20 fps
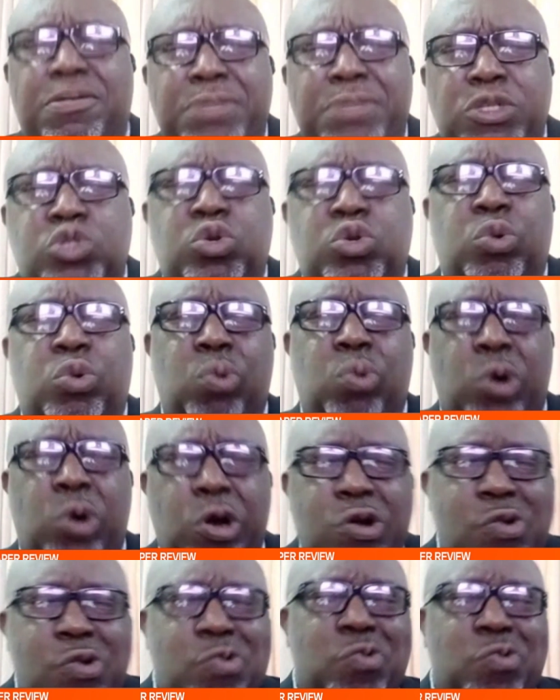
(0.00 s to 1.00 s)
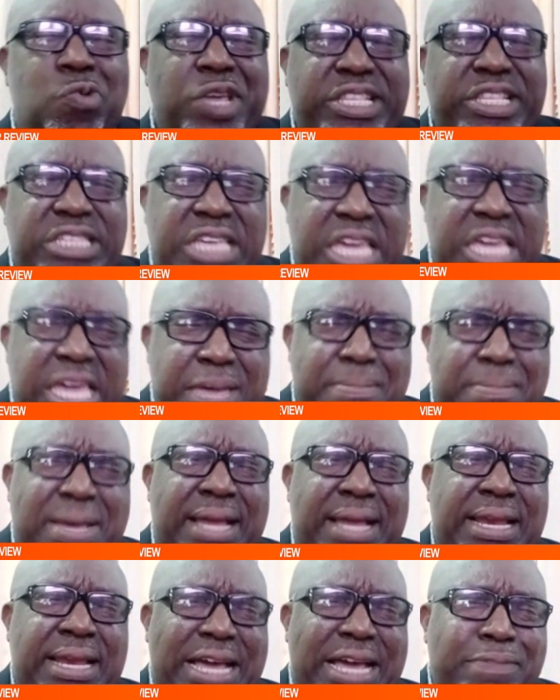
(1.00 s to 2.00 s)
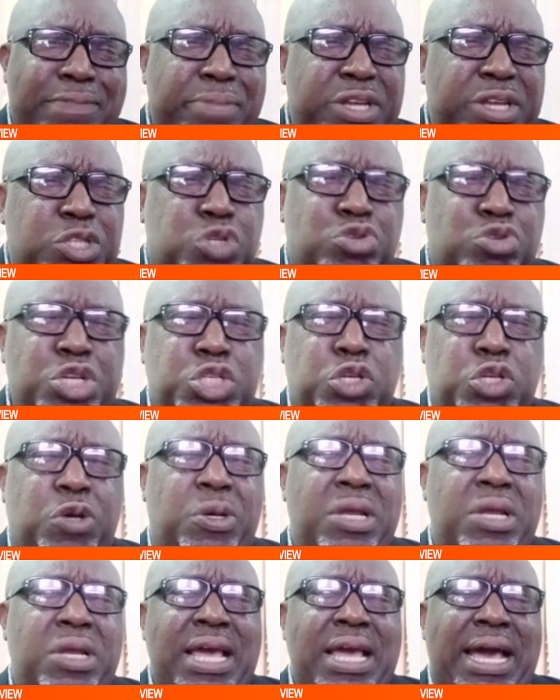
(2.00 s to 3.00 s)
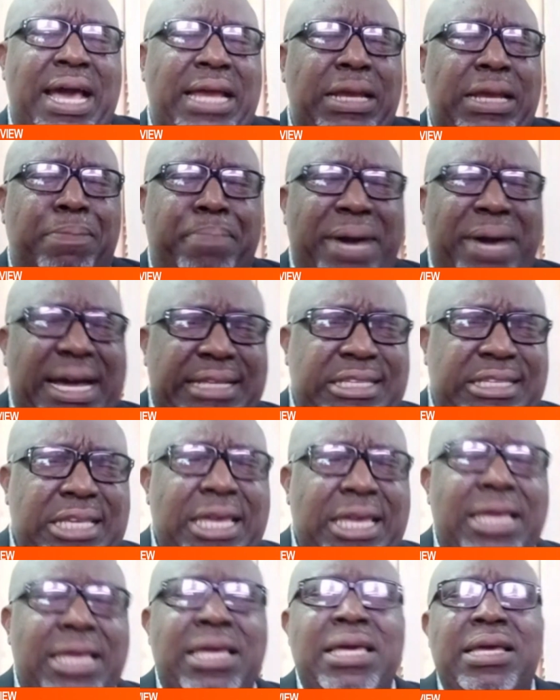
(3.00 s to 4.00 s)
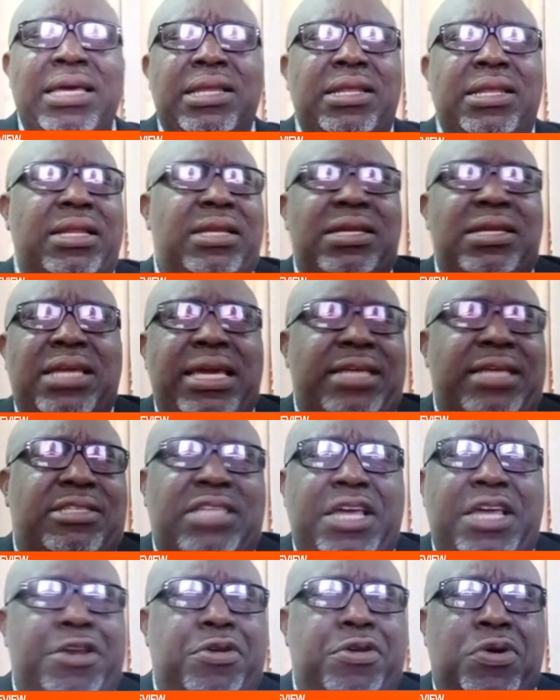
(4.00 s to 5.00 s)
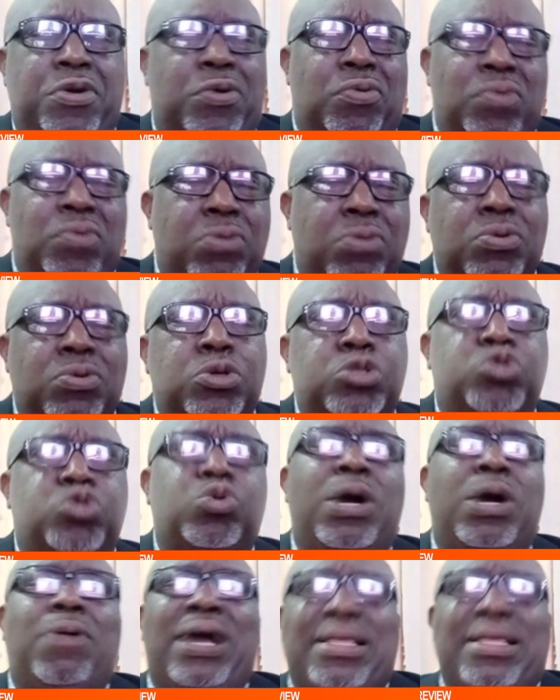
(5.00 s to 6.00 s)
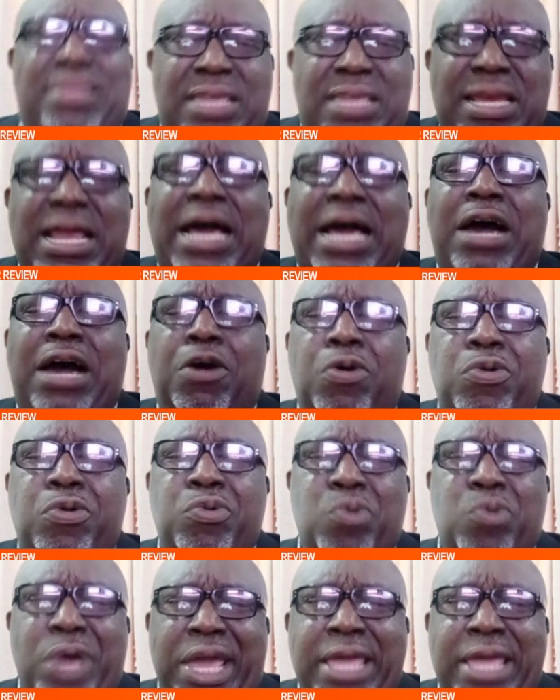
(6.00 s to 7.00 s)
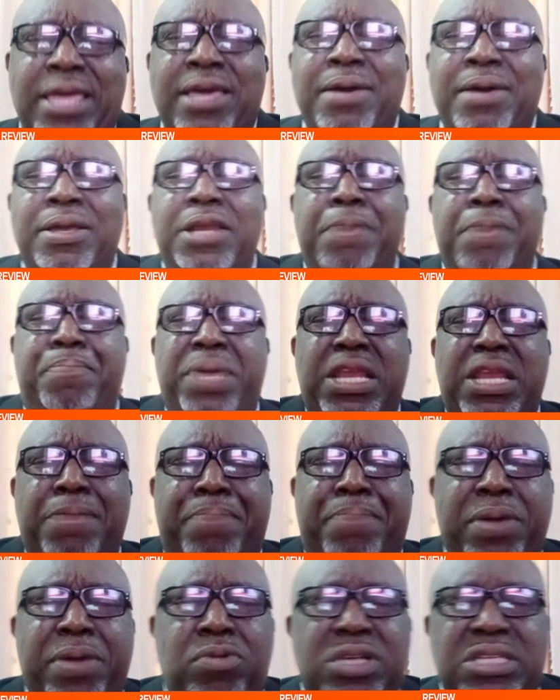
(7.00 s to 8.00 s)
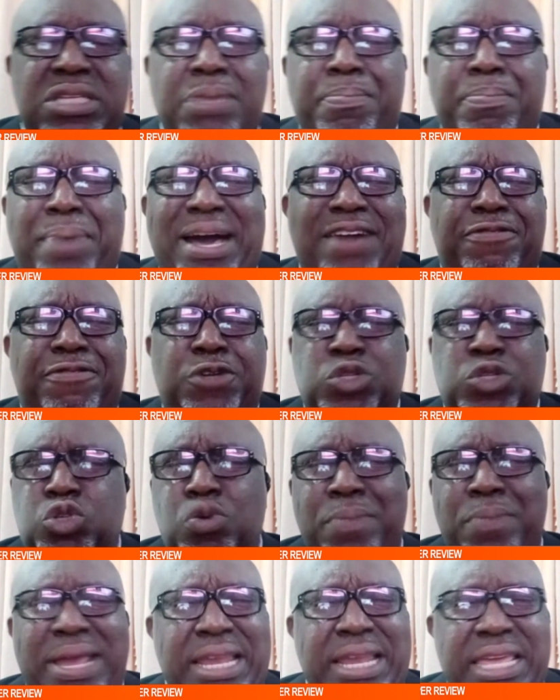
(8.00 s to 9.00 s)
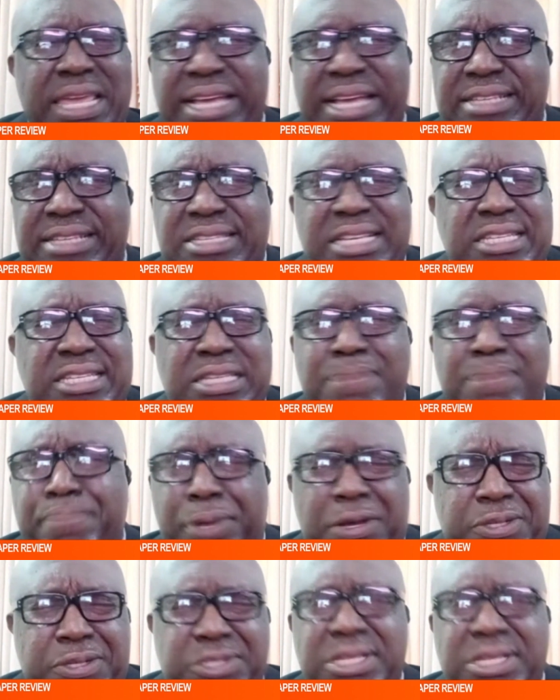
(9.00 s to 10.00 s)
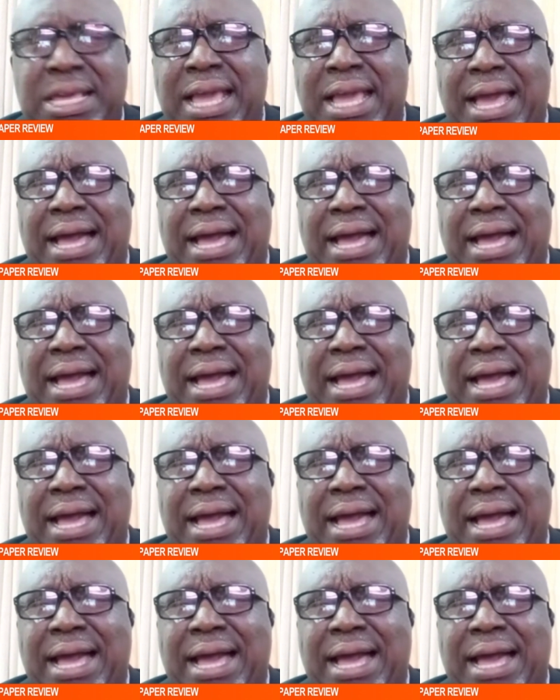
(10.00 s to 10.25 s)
coming to work with him and the administration and the party, they said, no, we'll do our thing our own way. The PDP was in power for so many years, 16 plus.